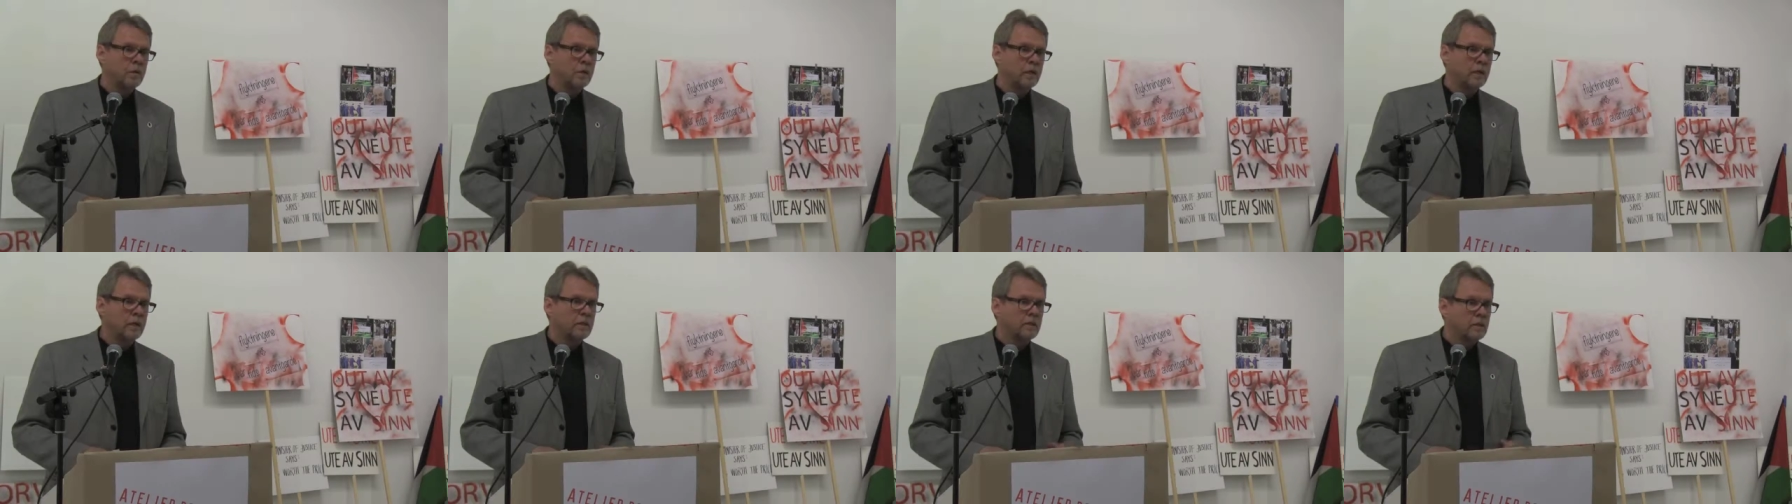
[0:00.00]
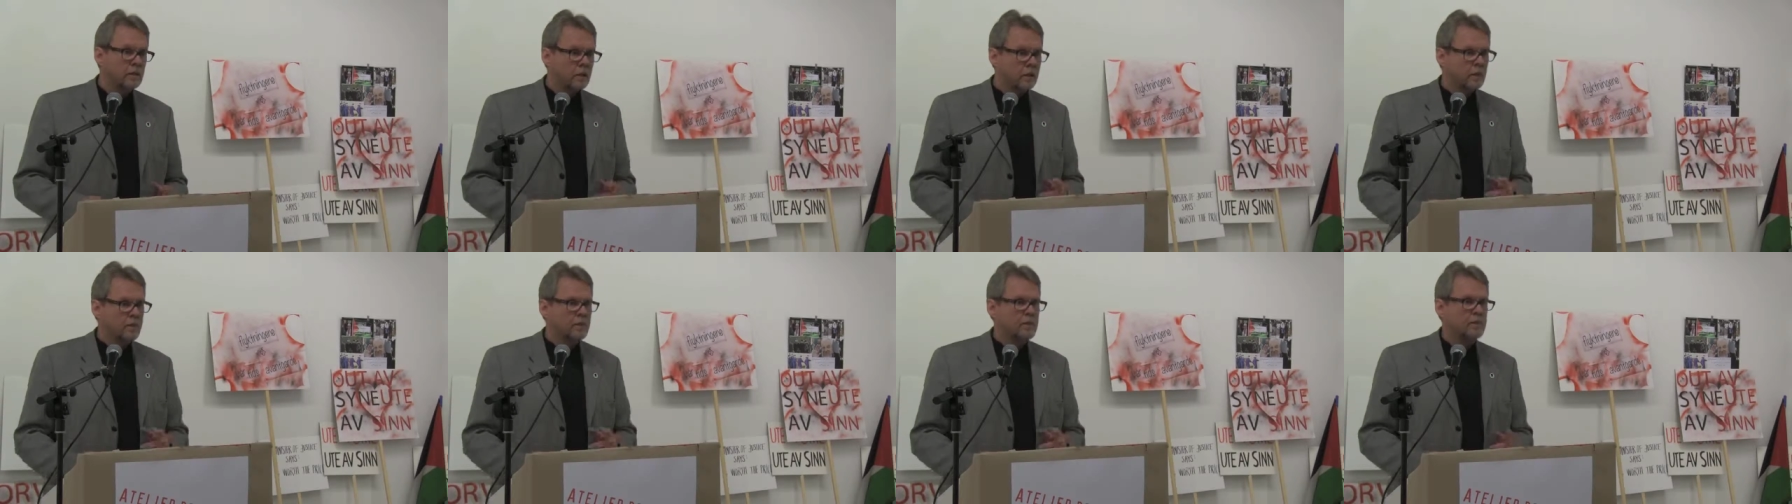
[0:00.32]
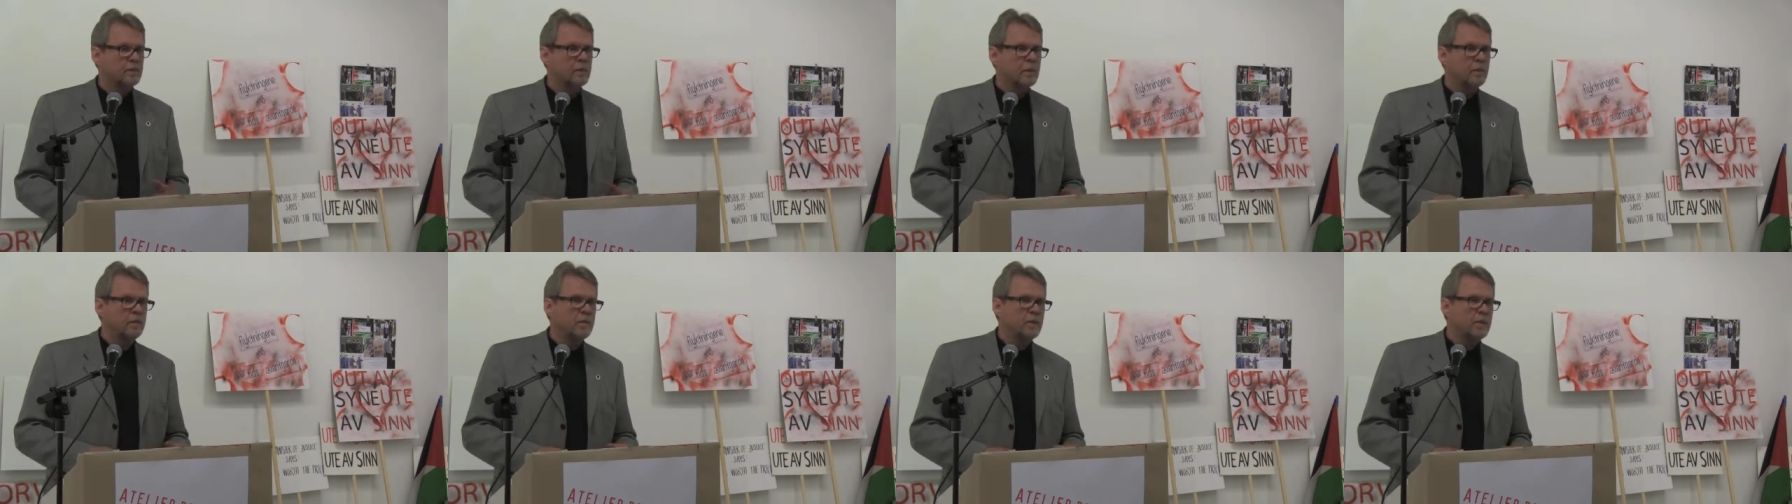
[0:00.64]
at times
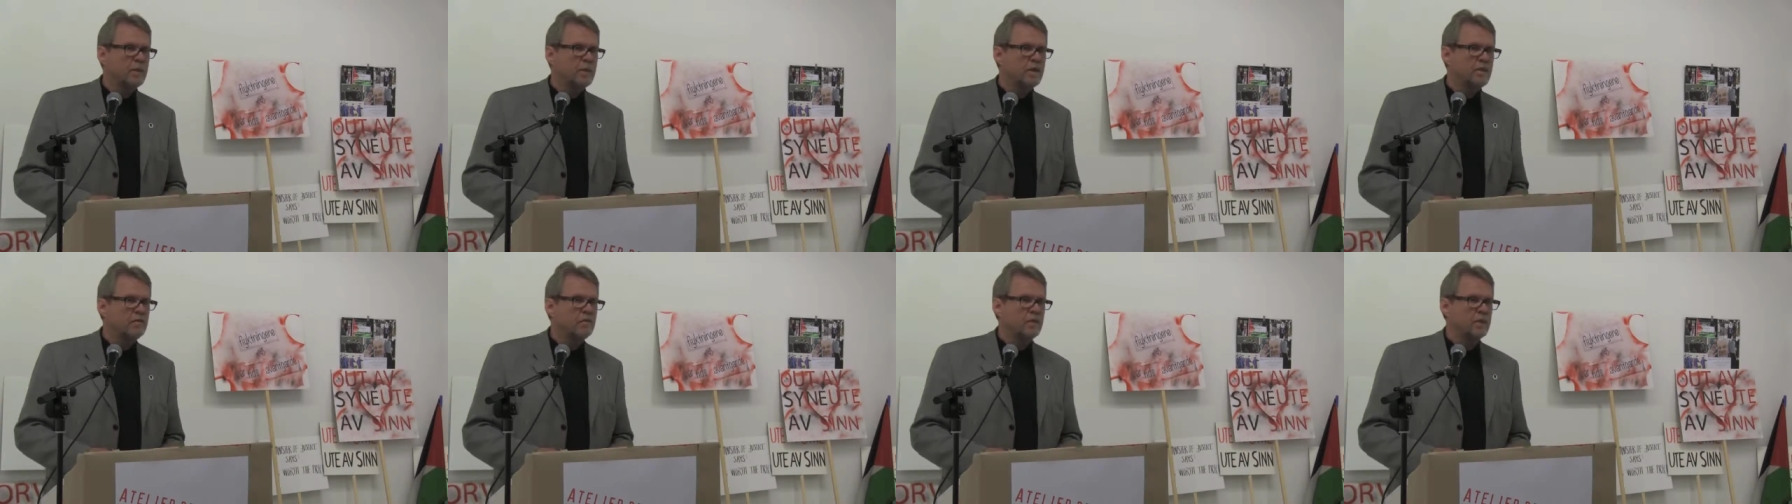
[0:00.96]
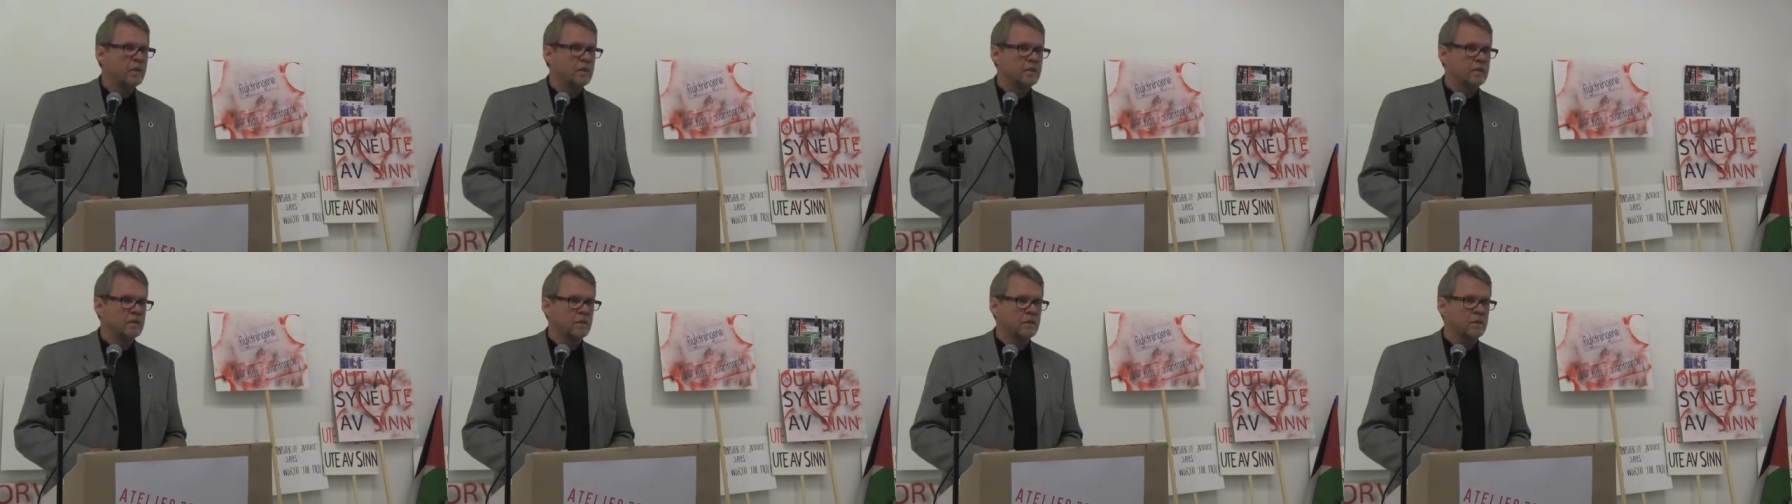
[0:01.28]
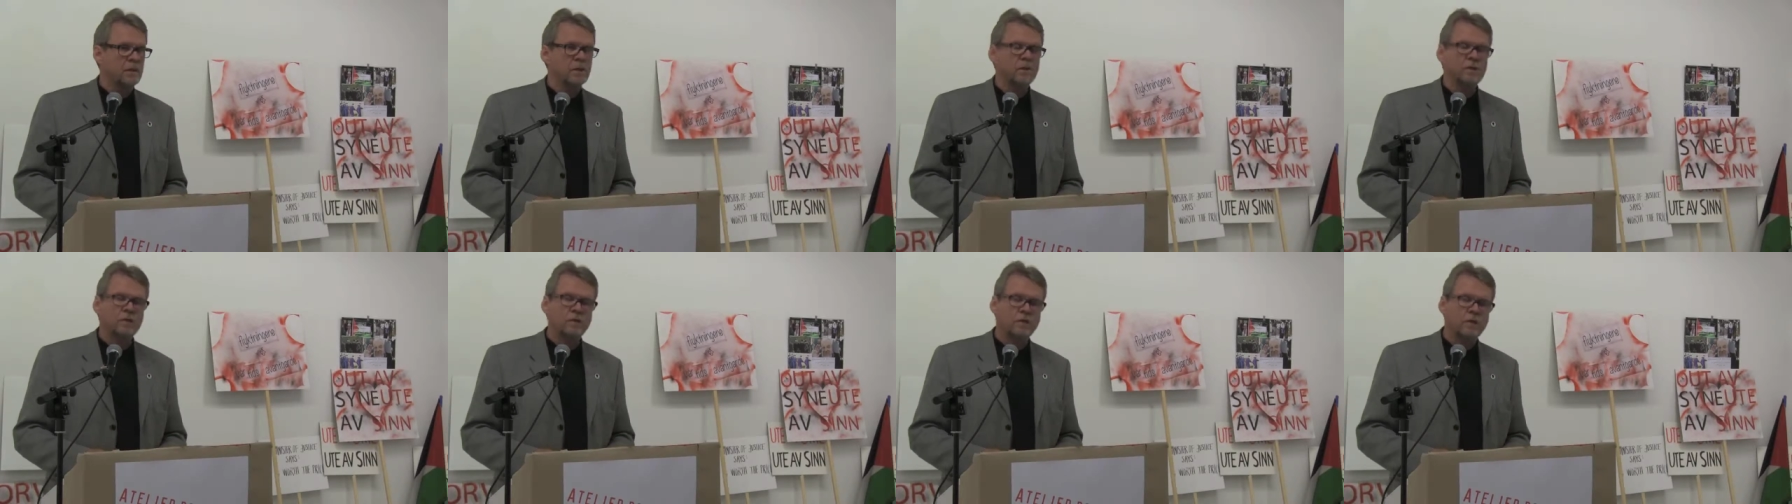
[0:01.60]
maybe even as an
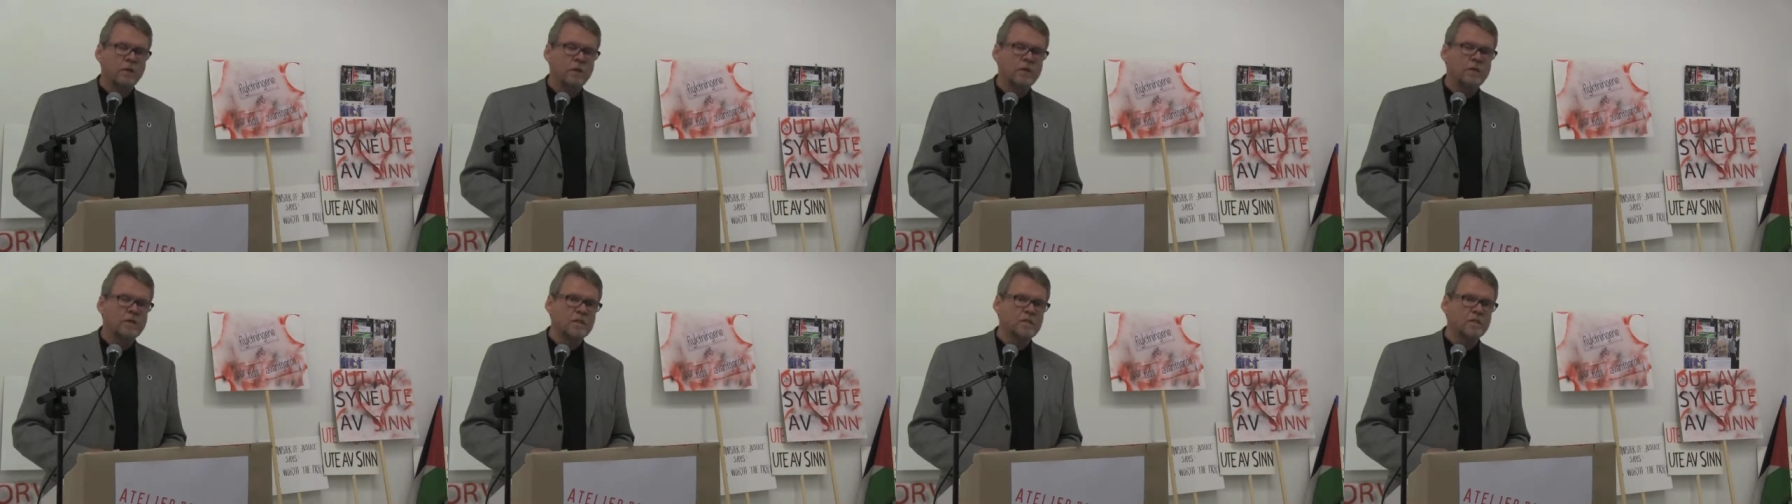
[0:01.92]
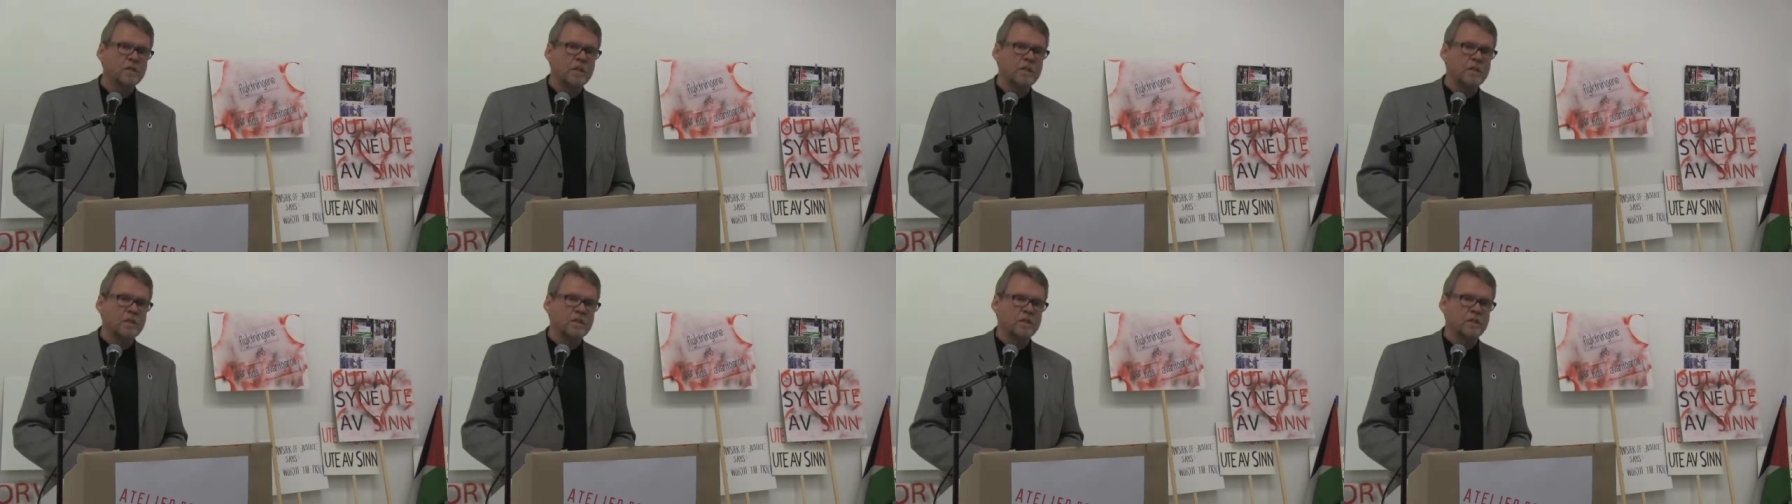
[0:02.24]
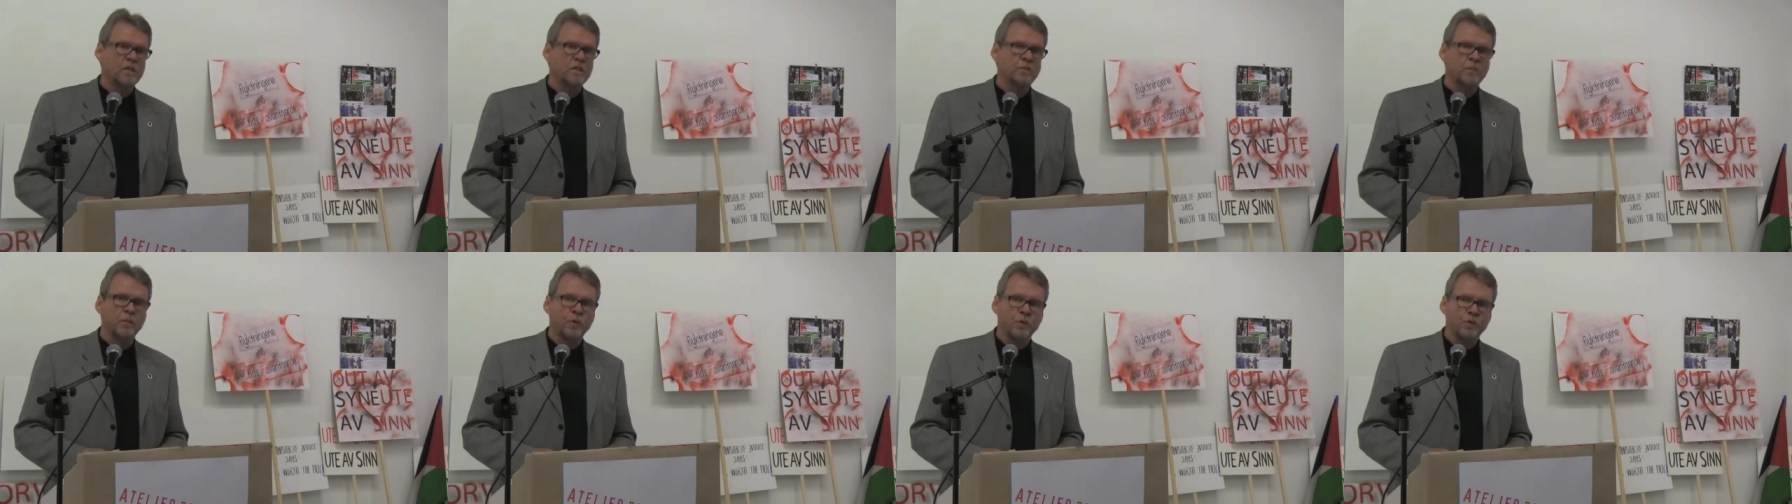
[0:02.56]
internally
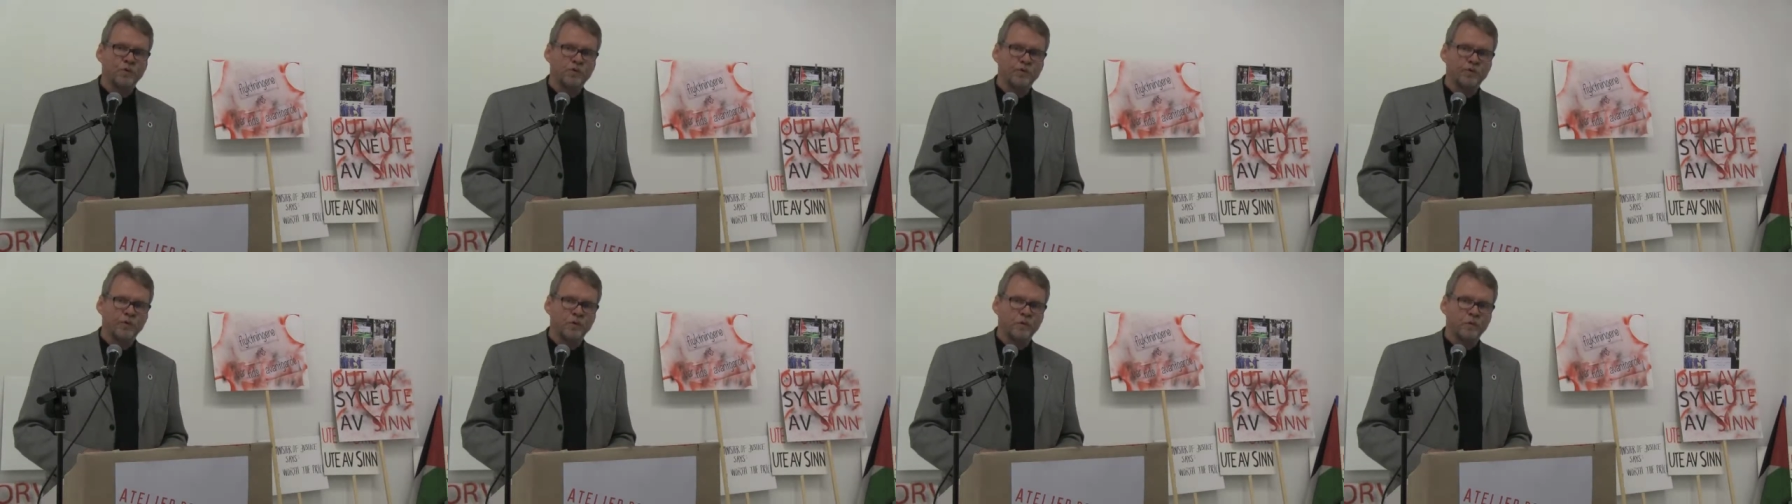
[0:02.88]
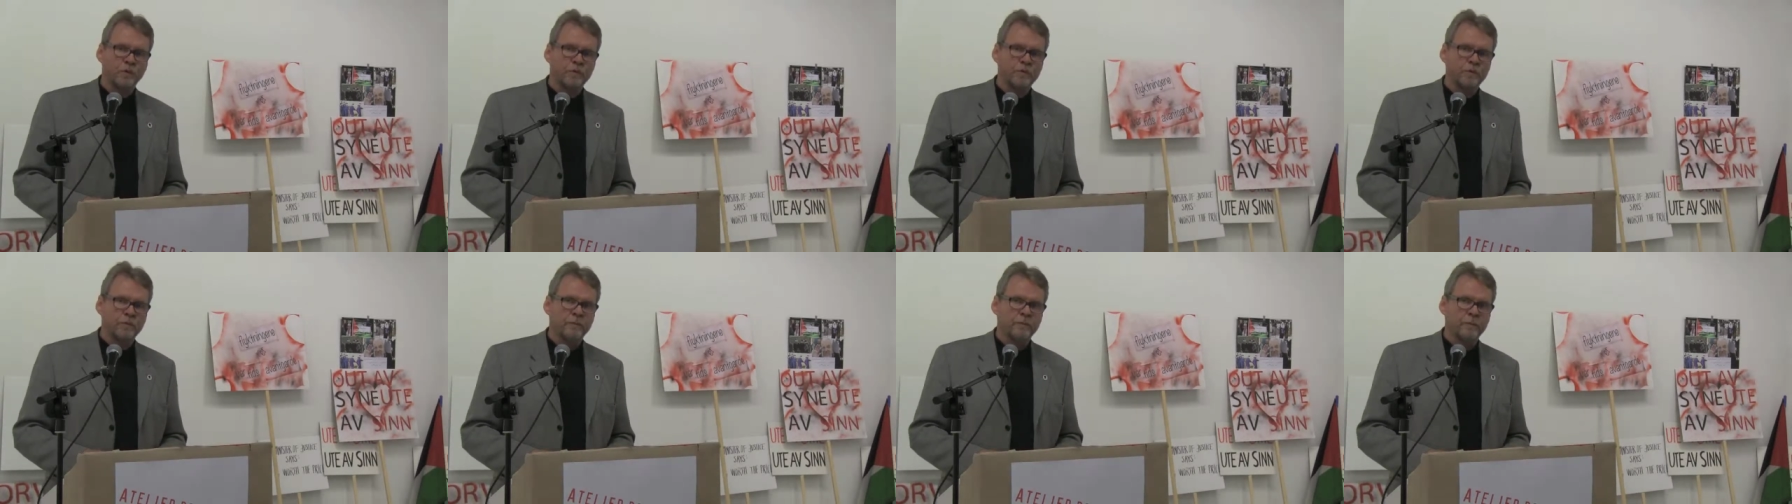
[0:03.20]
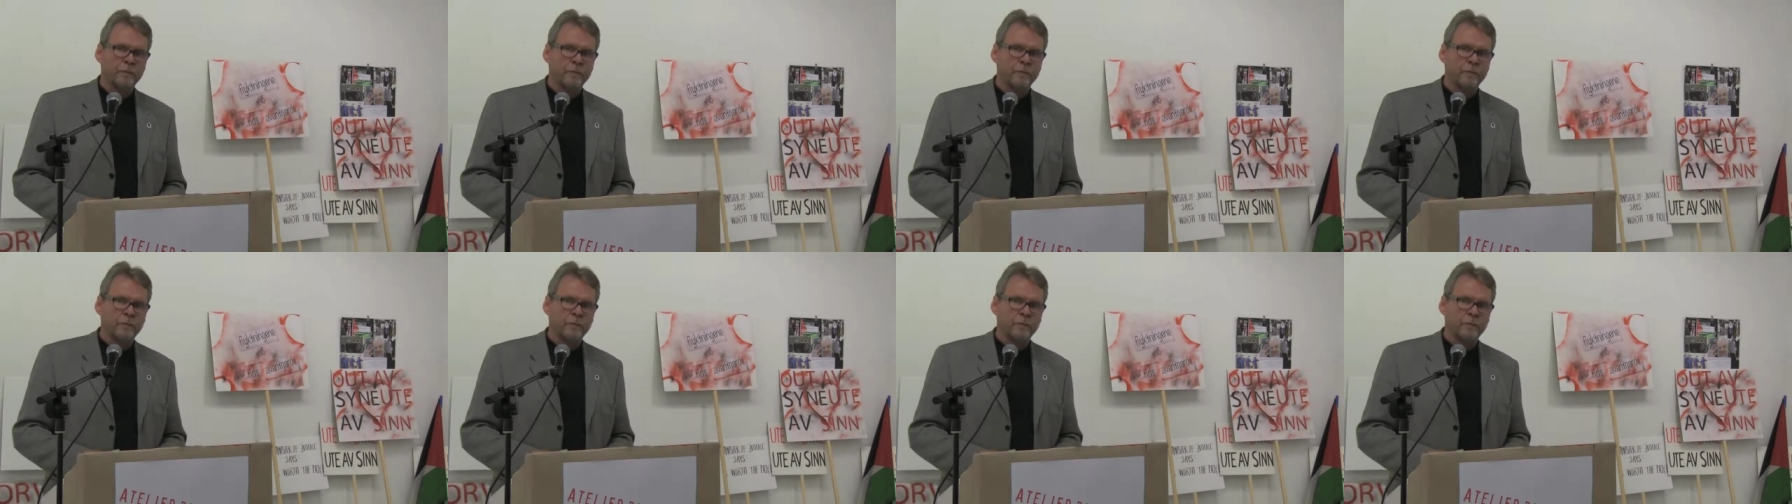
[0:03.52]
displaced person.